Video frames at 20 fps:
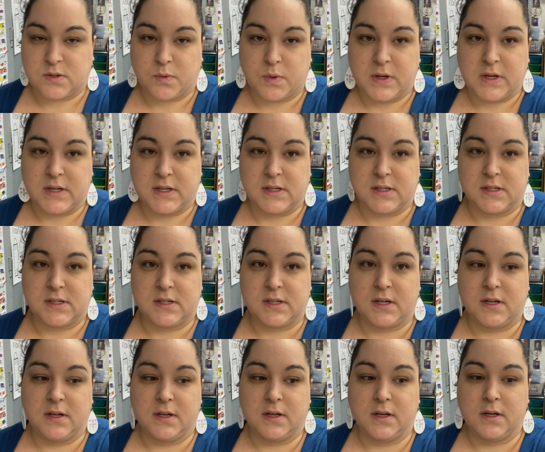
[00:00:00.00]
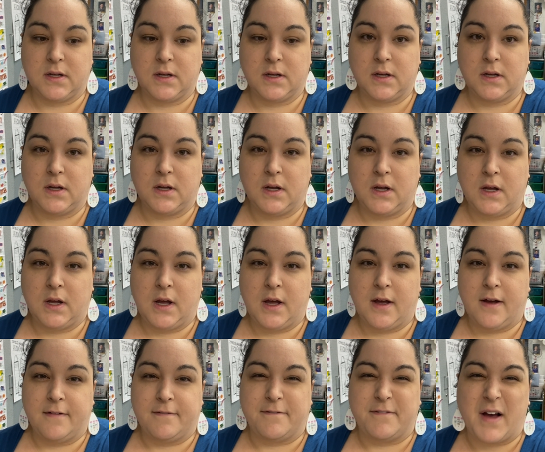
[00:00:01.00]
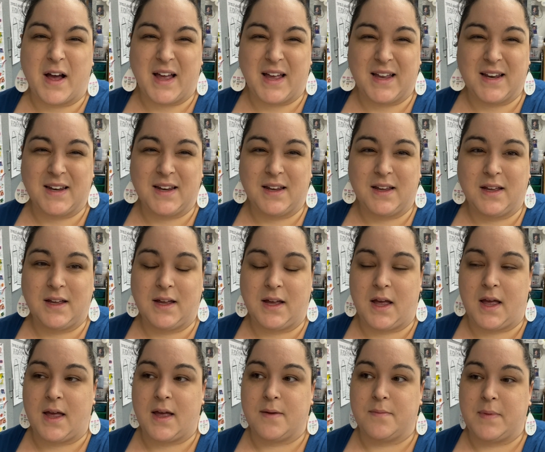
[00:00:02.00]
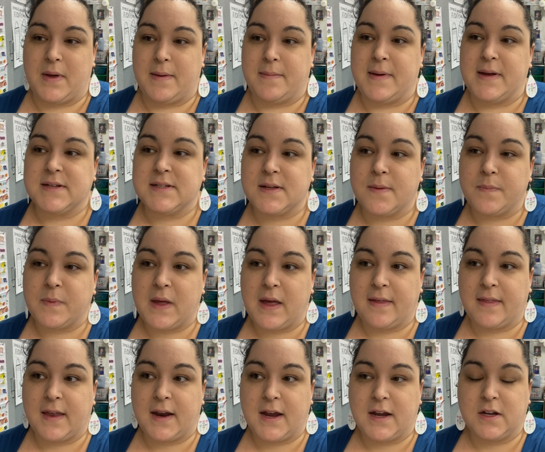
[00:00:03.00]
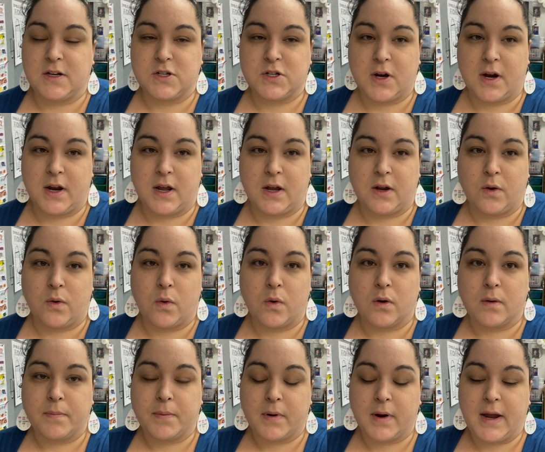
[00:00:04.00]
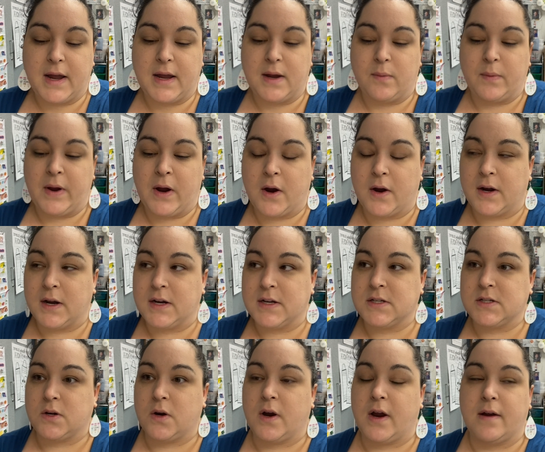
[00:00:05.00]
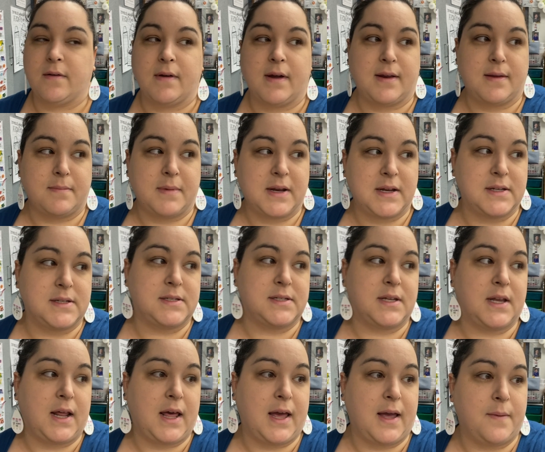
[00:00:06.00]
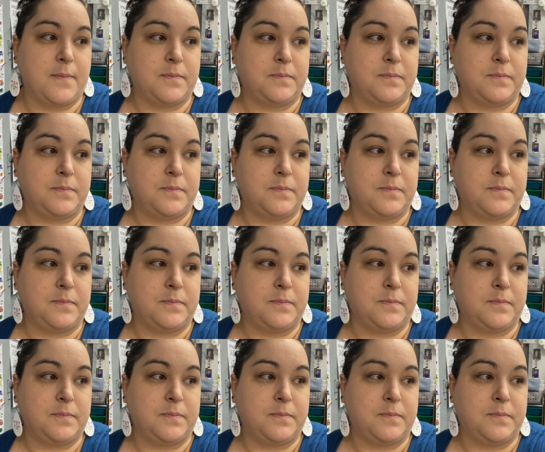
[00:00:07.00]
was fun and maybe something that I could try to incorporate. We are going to start iReady minutes today.